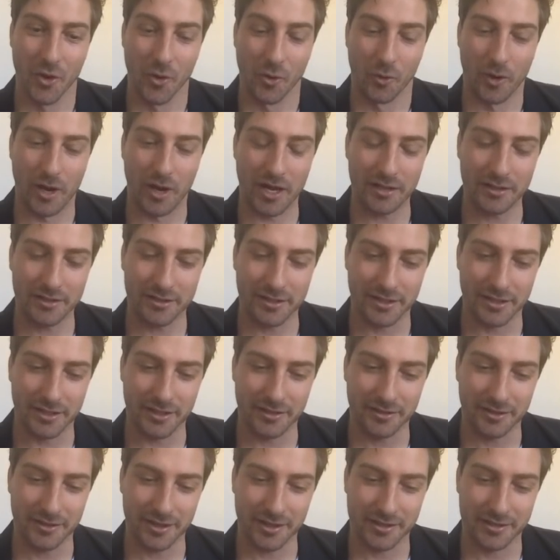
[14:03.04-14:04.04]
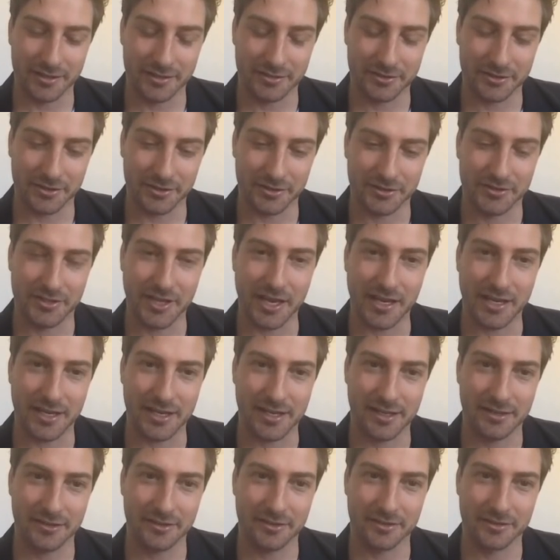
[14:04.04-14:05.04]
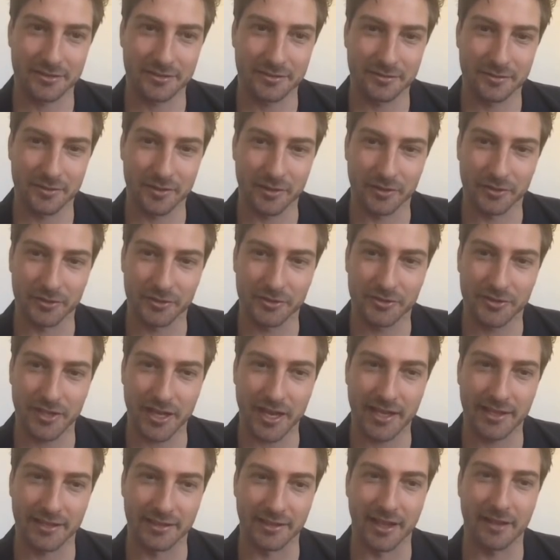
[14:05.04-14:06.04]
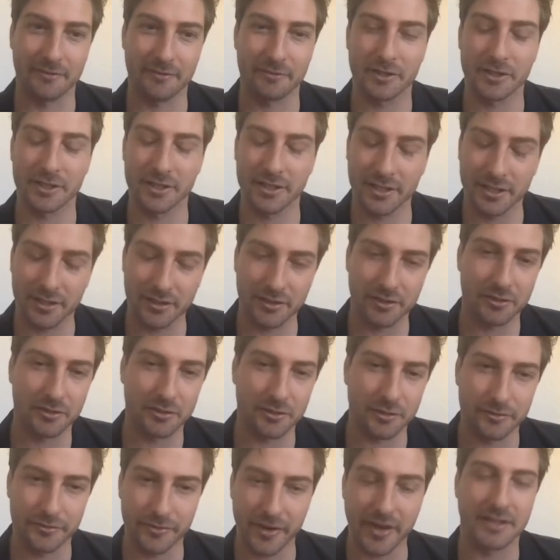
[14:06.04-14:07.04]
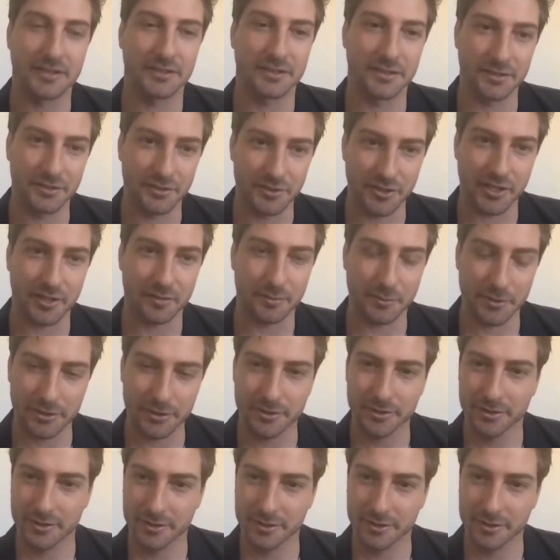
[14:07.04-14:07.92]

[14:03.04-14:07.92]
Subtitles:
Well, I just sort of sat here and stared lovingly at your faces, gentlemen.